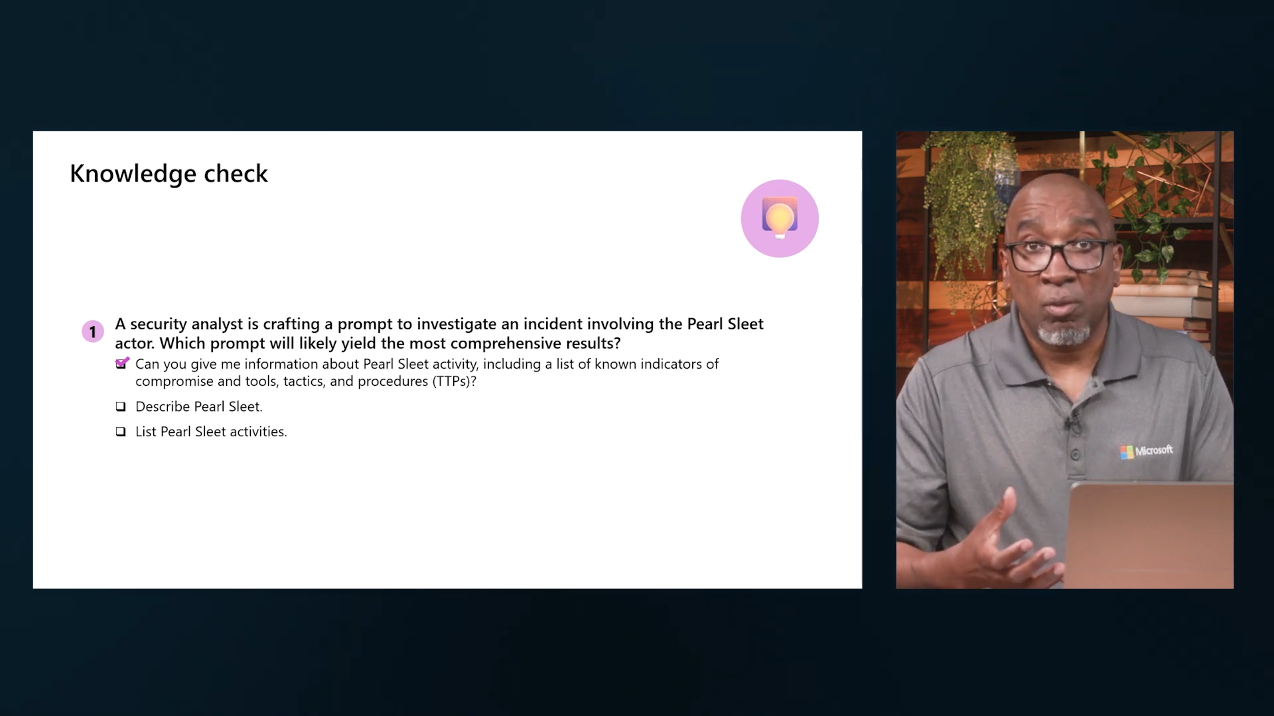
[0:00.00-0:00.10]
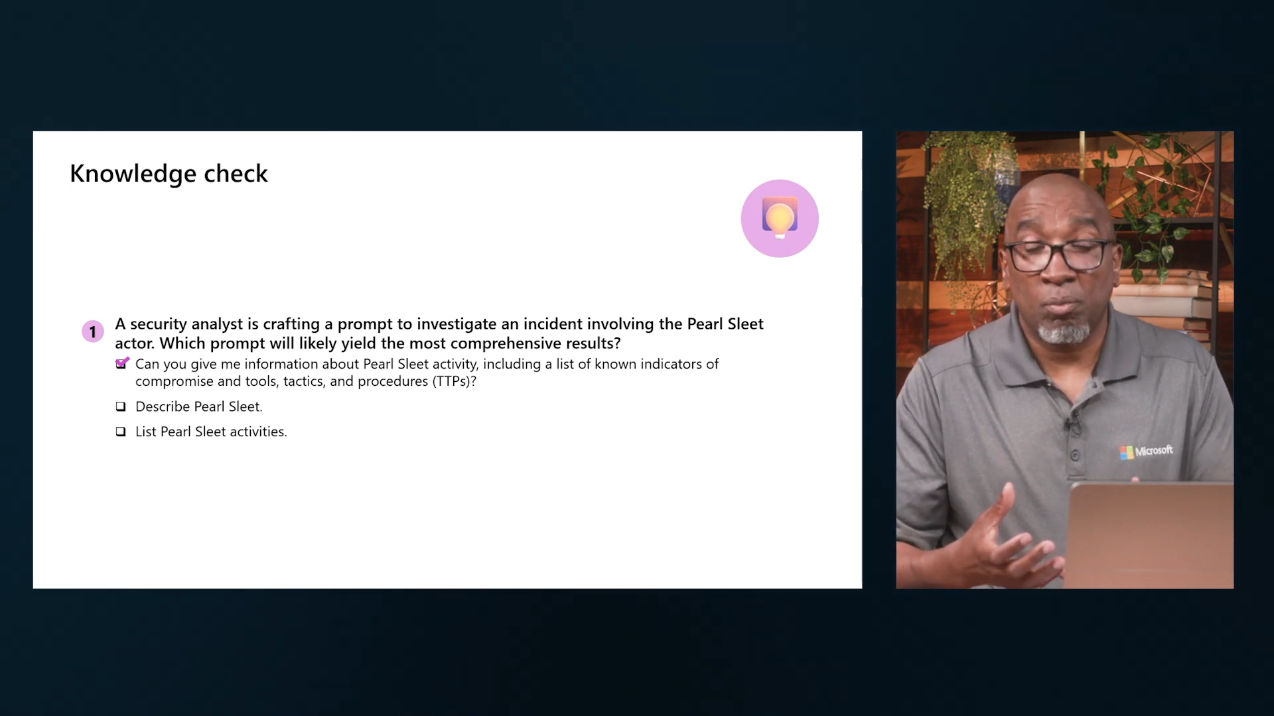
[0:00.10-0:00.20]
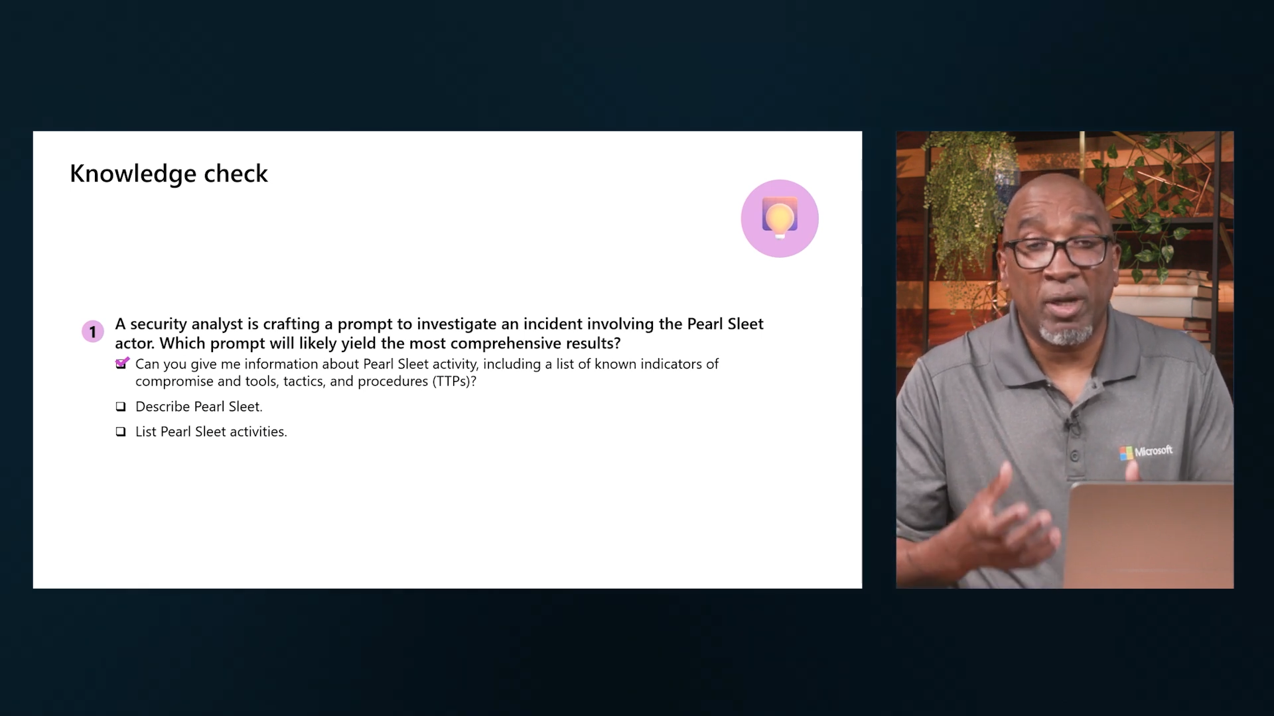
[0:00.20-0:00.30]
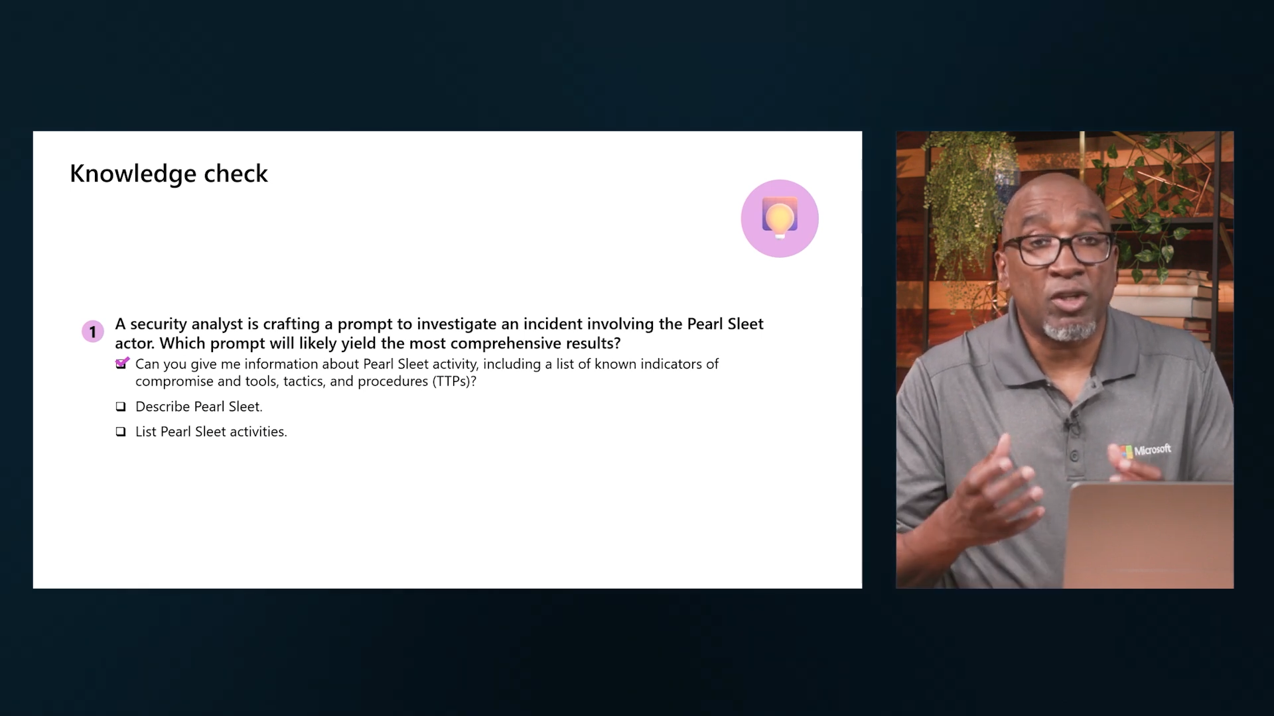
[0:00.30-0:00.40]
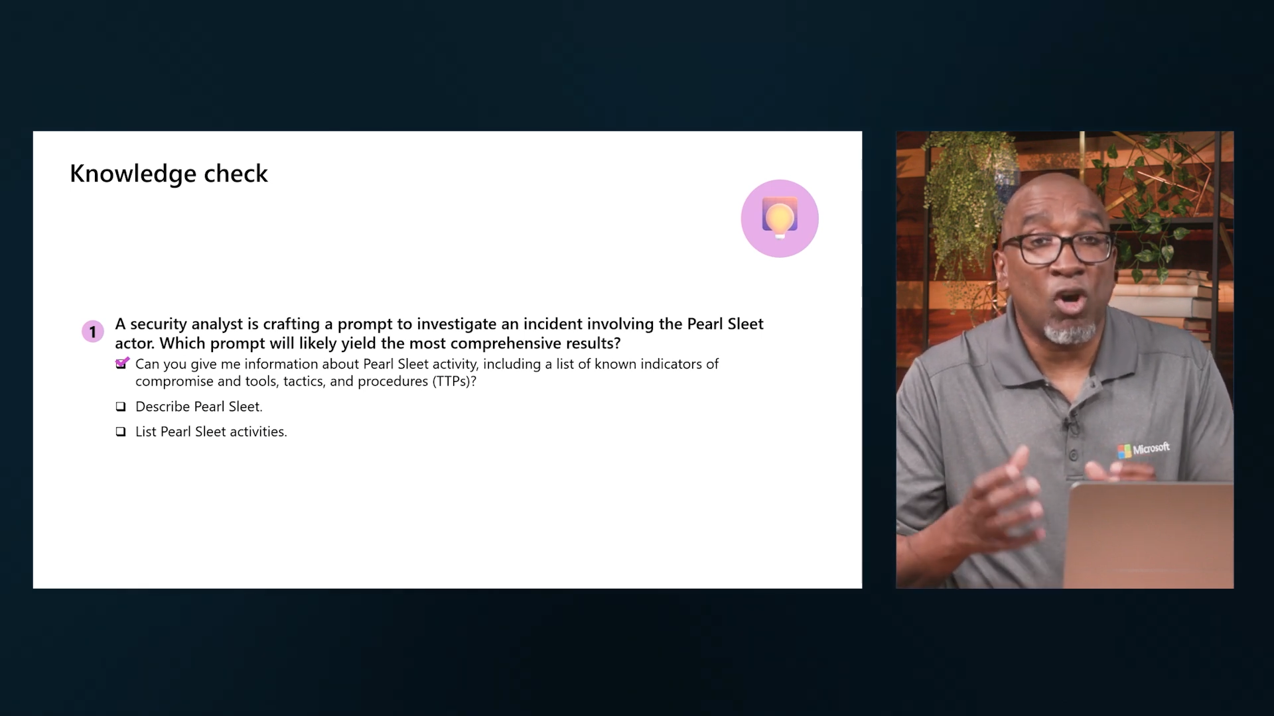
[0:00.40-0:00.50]

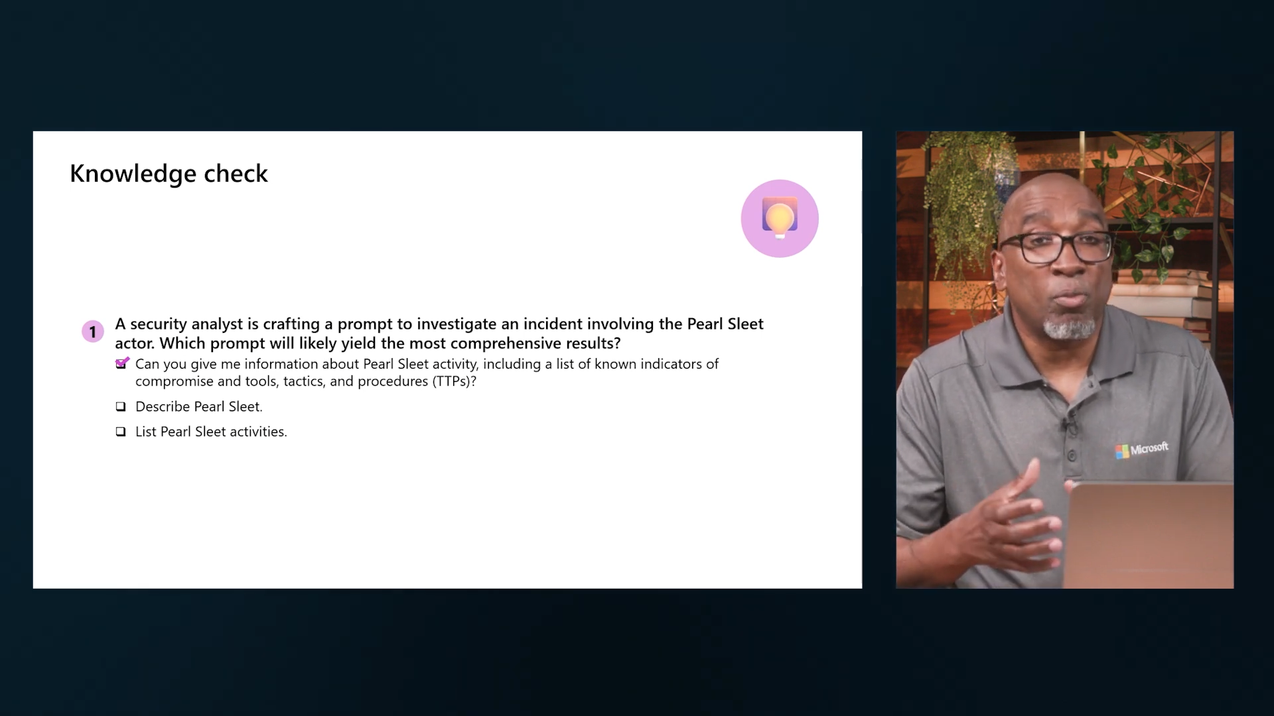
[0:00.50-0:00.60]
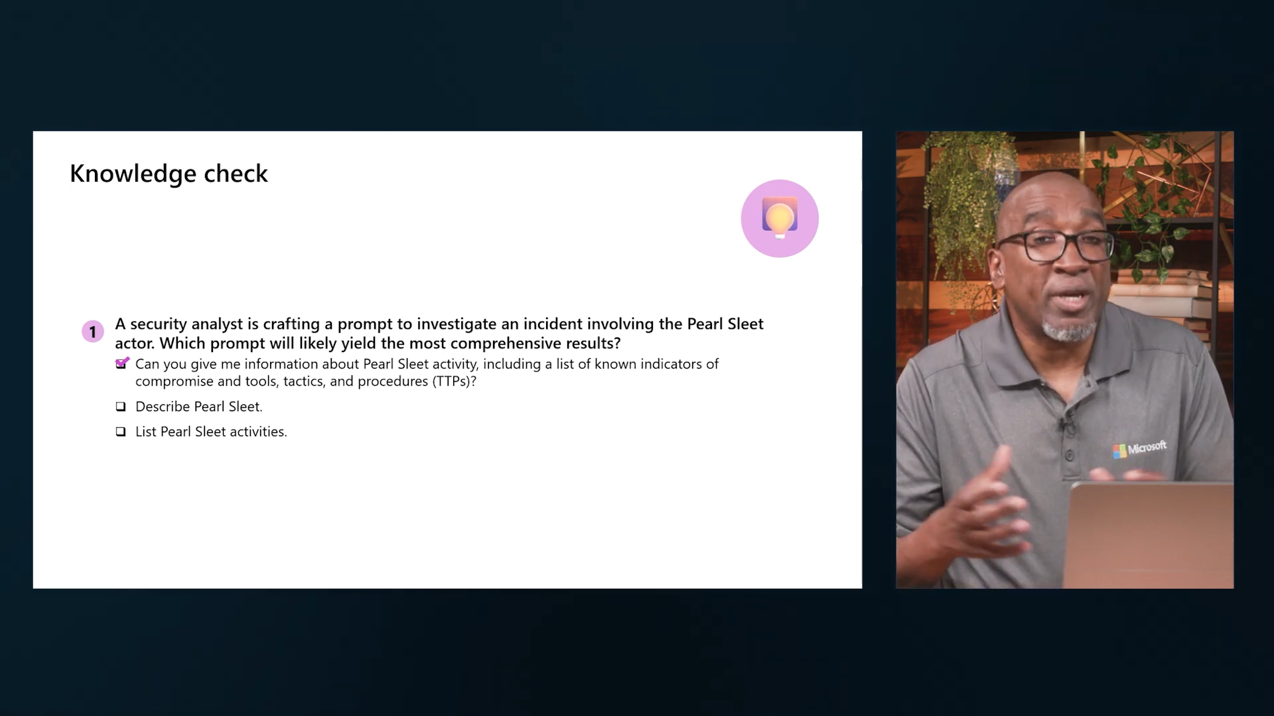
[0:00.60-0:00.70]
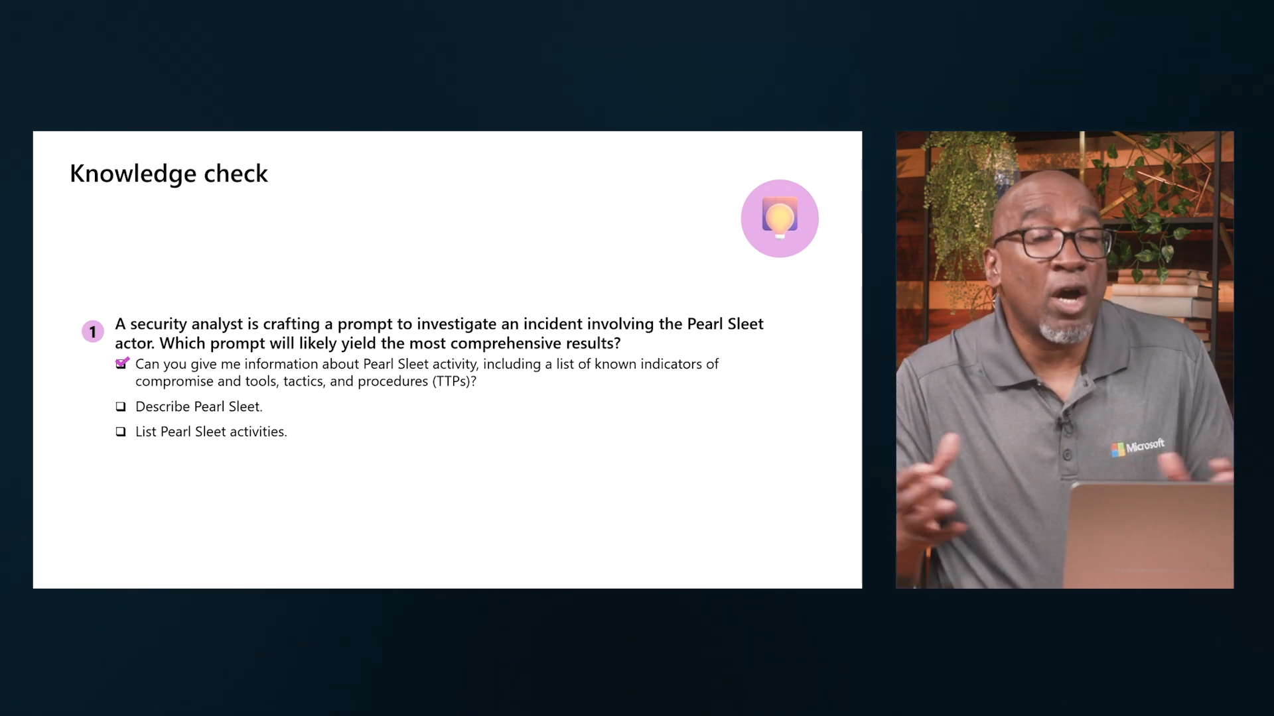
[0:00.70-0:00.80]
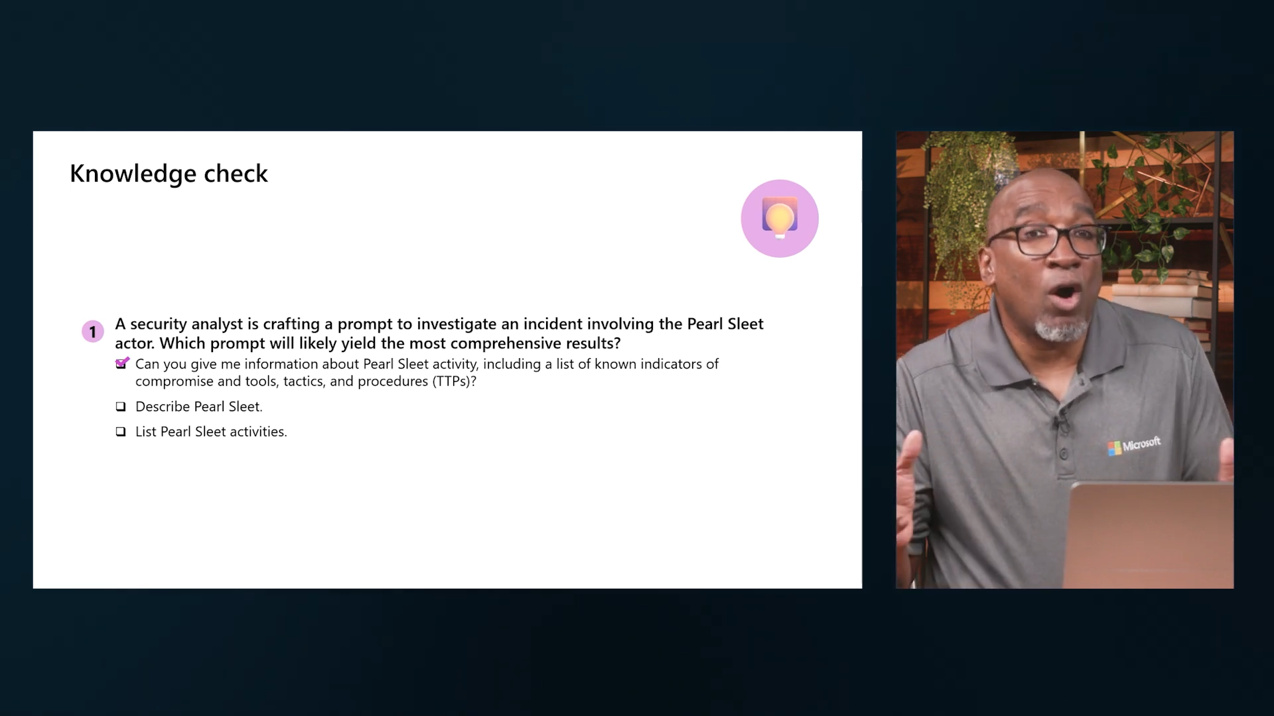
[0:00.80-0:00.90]
but don't be